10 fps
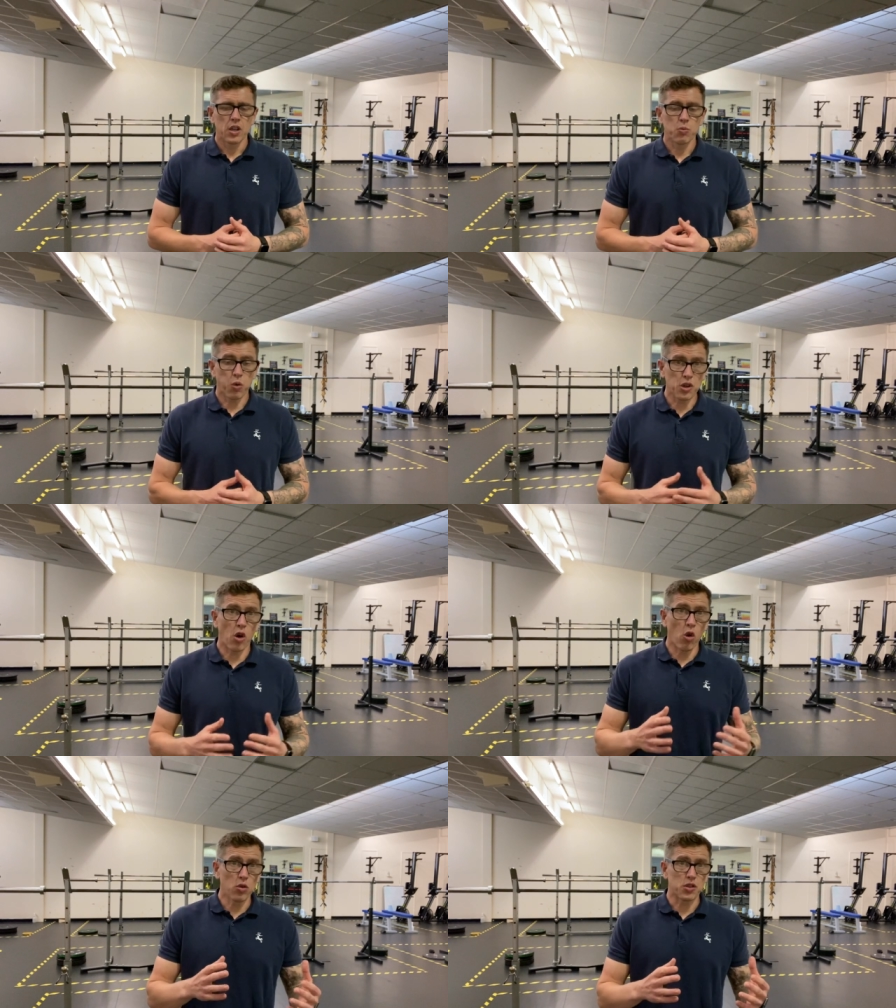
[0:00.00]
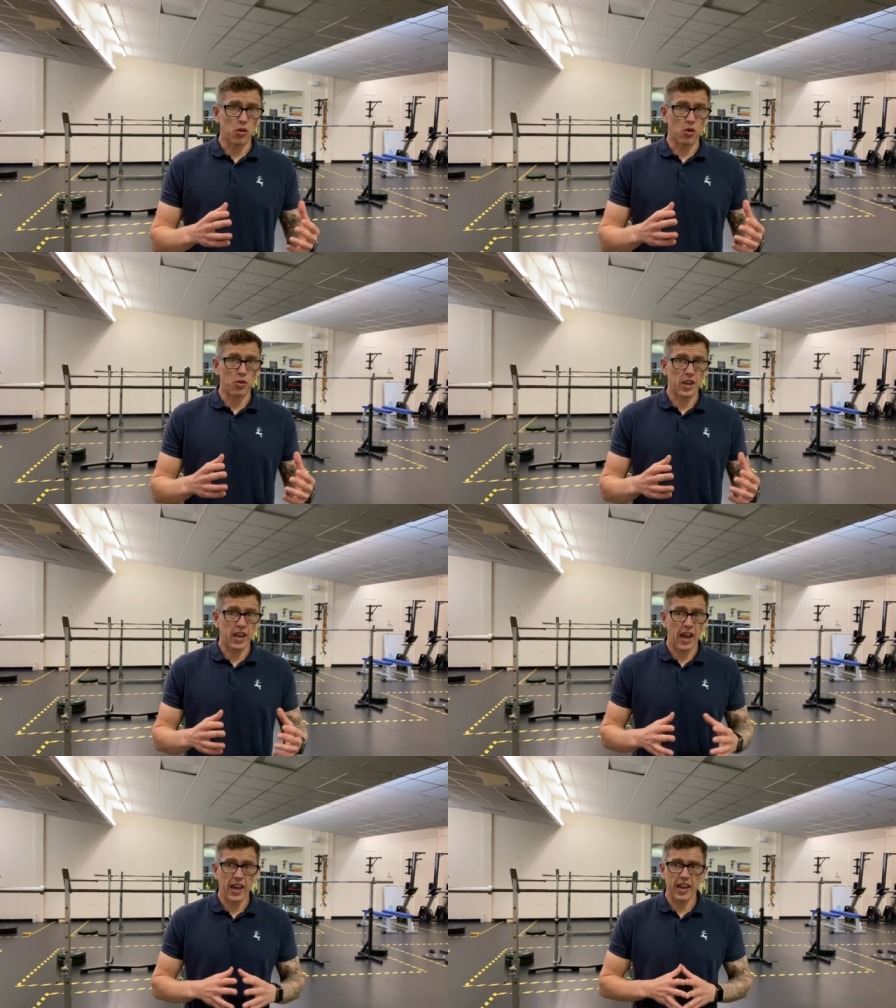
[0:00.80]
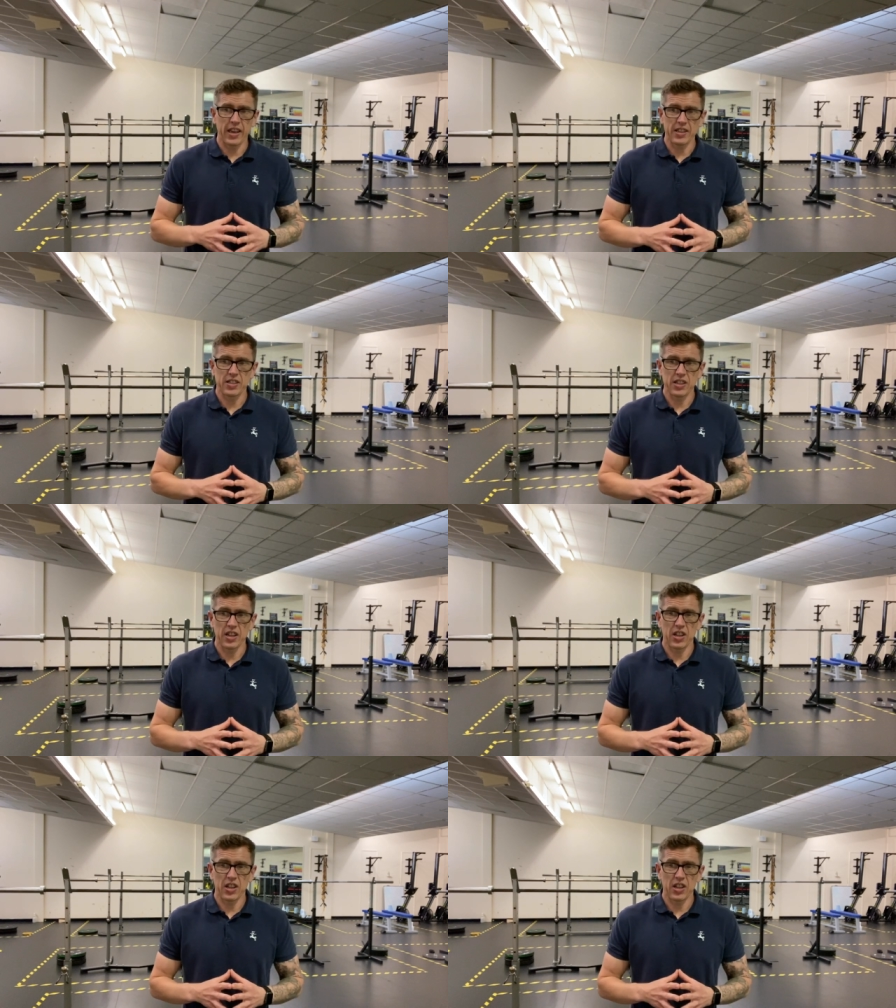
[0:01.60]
What you're also going to get is